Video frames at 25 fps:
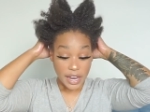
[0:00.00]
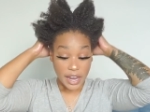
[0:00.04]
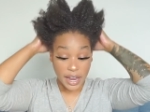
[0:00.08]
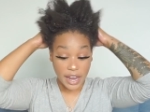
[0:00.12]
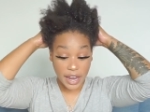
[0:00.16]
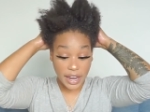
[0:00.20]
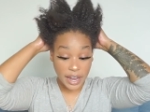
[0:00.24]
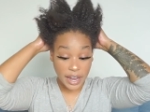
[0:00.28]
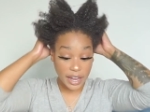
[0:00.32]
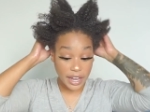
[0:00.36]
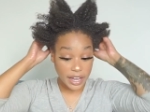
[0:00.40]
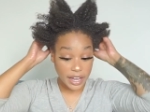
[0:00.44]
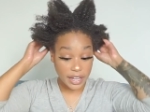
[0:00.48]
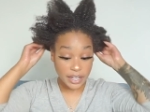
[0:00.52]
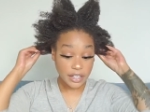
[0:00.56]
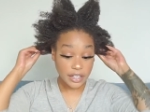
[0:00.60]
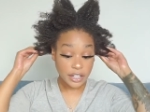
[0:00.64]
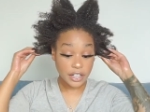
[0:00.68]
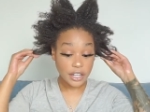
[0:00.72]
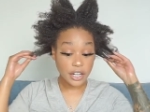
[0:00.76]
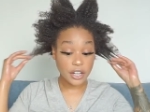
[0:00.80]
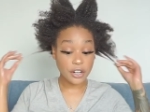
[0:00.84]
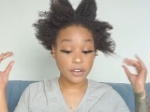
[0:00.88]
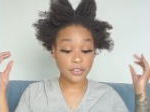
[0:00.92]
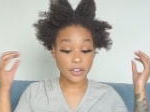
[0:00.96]

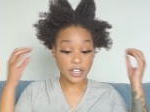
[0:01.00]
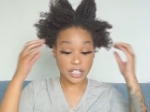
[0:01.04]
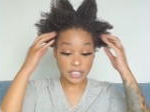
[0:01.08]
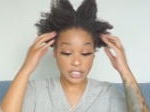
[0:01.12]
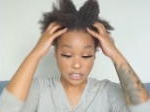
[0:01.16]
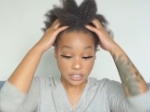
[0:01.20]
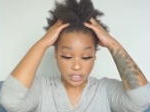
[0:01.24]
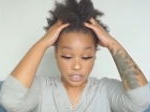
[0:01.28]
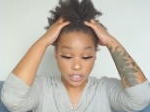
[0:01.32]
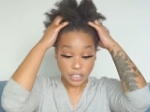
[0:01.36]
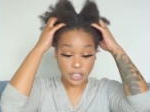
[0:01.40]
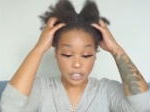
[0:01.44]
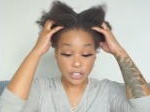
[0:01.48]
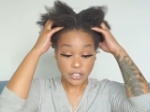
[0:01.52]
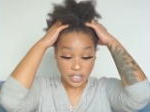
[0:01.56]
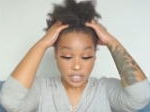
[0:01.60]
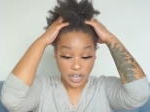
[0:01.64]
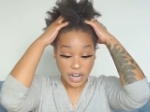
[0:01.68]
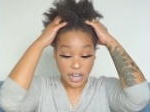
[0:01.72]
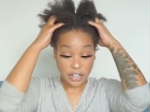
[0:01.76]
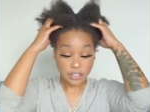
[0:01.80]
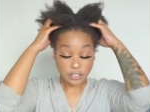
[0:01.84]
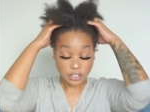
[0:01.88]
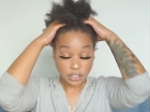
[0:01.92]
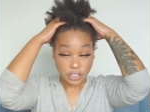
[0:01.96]
and nourish your
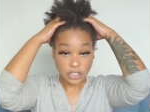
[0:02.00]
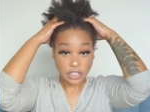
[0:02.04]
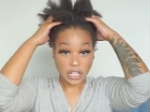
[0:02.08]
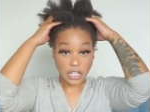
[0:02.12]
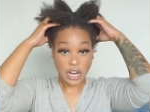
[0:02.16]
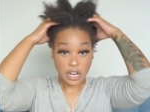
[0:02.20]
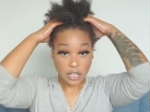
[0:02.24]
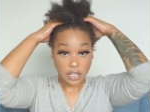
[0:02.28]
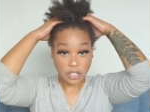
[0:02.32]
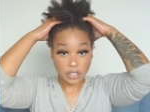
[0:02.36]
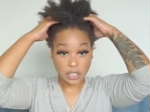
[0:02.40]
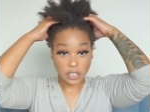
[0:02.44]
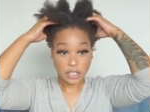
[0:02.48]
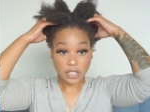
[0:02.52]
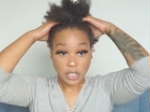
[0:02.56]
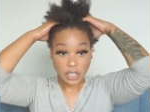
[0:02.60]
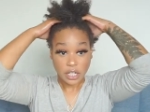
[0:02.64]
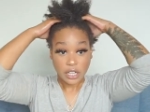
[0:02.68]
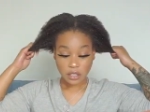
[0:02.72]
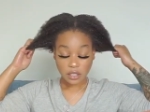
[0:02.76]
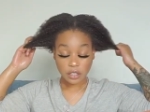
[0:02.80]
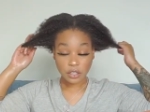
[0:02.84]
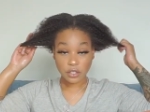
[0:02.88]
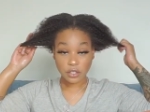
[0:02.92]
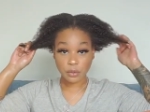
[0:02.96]
crown chakra.
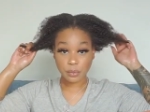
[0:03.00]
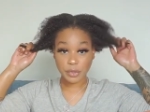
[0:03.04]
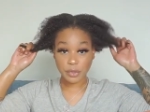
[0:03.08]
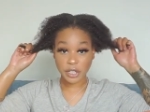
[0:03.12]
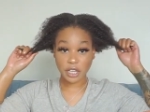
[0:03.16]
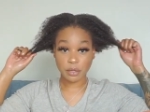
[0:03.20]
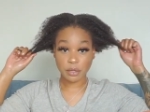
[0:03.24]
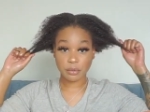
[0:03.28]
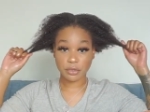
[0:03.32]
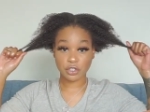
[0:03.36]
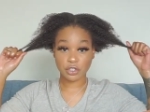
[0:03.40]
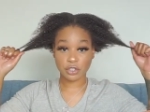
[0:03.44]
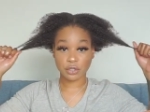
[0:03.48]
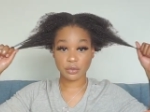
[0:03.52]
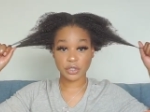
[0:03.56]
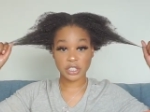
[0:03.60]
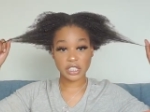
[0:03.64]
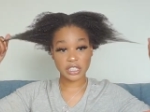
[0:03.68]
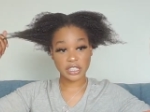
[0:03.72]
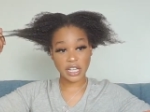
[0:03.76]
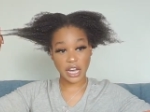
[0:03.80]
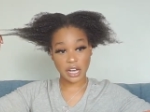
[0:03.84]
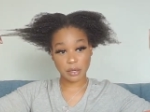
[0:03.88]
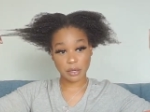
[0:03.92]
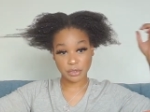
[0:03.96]
You'll be able to
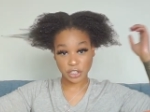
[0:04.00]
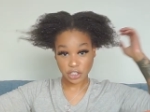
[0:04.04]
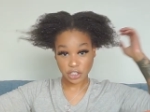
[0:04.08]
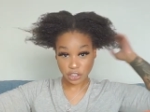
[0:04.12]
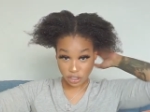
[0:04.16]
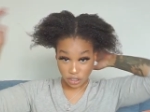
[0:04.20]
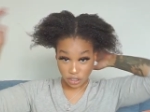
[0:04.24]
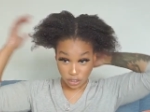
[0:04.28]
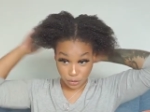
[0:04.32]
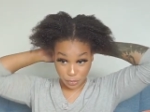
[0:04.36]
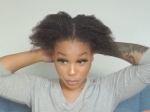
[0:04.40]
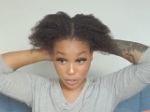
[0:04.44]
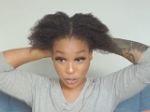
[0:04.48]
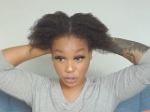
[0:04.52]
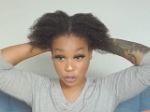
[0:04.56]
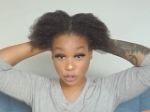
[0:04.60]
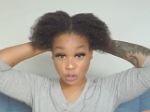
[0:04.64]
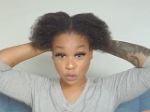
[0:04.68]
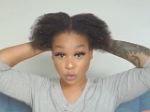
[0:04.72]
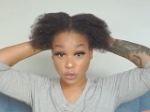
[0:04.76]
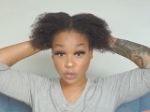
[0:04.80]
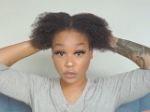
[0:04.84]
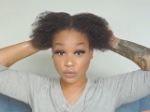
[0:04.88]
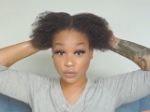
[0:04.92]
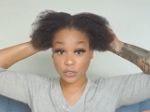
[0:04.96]
establish a
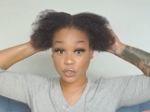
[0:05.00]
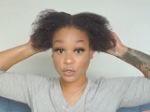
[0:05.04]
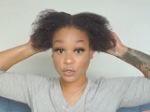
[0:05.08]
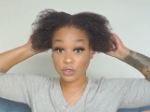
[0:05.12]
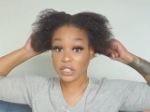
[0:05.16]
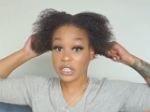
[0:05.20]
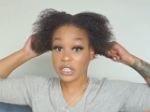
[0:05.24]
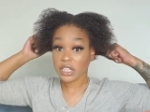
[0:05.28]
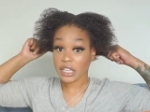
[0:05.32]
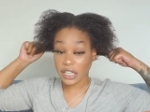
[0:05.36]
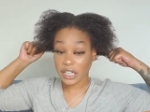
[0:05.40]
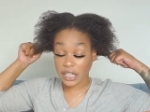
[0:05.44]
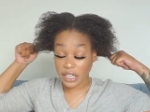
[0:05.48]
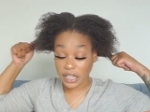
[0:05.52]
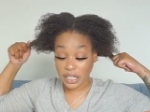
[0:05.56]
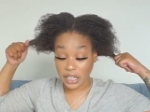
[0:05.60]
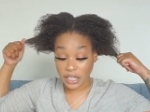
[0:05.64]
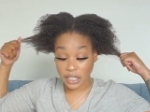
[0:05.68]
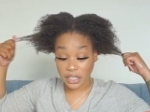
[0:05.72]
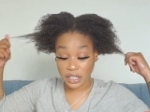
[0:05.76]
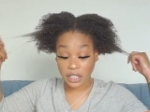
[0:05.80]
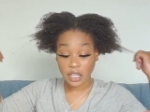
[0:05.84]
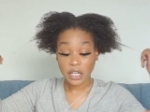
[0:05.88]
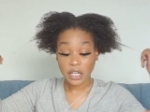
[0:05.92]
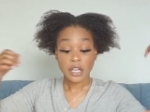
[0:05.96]
spiritual
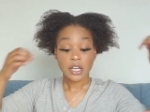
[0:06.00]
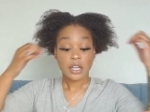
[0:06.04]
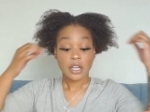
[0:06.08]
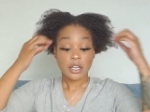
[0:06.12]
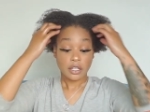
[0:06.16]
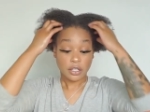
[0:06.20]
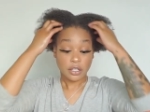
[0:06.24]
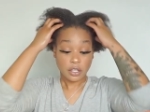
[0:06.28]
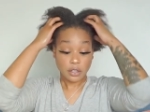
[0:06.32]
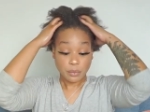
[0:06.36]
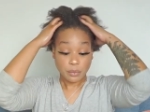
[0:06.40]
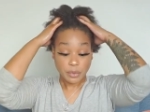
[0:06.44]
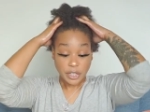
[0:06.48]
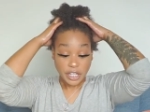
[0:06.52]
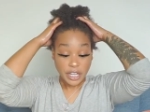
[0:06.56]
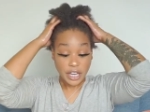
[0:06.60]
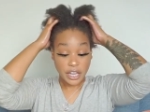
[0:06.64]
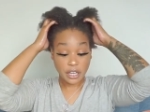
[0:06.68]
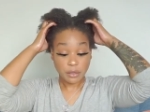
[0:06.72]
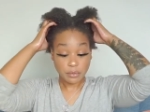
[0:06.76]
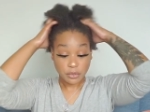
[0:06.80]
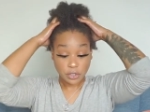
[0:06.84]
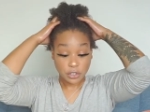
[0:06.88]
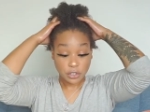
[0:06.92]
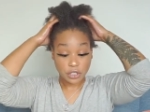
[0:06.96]
routine. You'll be
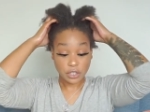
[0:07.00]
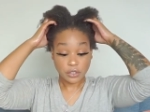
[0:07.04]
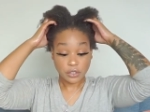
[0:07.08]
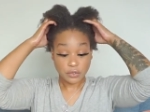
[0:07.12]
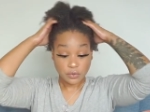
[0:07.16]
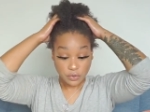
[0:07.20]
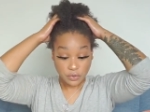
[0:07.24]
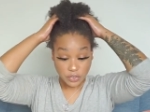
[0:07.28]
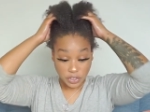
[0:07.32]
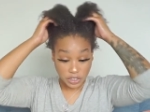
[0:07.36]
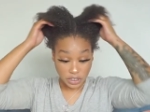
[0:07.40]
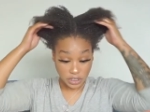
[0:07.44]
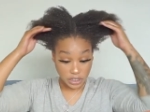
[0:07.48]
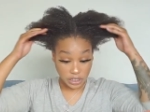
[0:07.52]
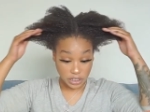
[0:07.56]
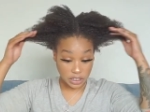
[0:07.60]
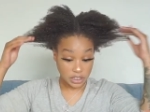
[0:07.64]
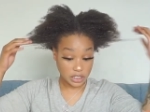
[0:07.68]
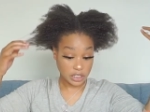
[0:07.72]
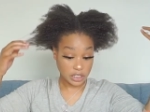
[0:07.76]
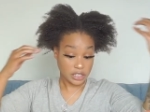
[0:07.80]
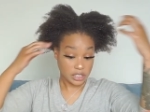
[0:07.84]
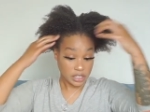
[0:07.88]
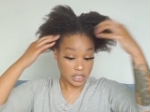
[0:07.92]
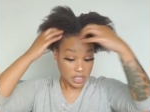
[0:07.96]
able to really
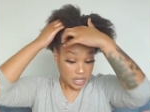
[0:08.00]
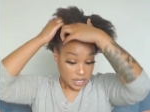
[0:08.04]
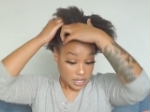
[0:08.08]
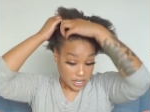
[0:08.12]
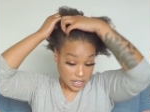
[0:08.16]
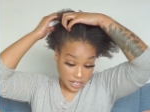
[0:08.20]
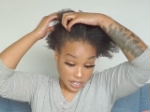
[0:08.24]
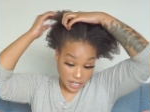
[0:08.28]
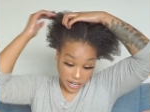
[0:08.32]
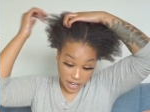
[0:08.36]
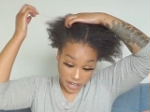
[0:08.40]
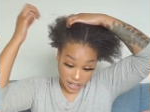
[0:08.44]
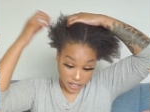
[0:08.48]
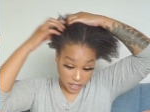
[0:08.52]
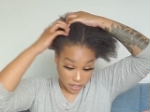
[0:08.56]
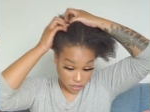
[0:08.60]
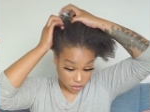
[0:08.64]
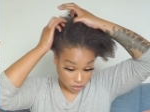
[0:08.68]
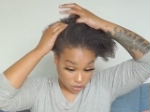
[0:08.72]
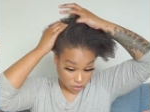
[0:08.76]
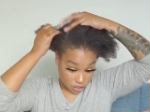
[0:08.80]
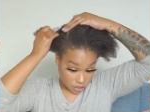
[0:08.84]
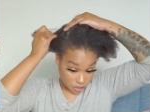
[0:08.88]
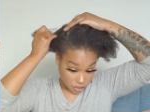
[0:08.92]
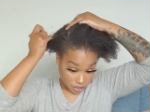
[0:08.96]
just get
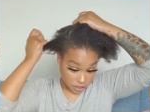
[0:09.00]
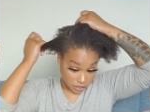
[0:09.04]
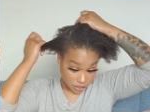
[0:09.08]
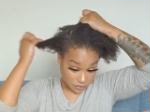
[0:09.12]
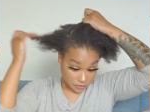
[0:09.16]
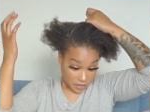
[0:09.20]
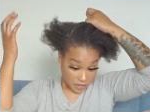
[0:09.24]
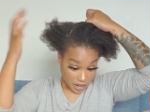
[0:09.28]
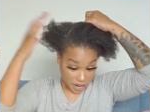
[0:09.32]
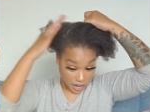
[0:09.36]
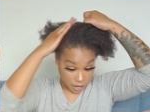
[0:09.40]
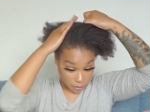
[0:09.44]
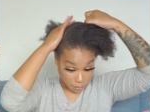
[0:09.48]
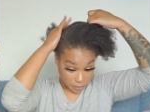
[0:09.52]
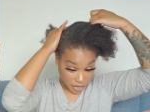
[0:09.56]
into your divine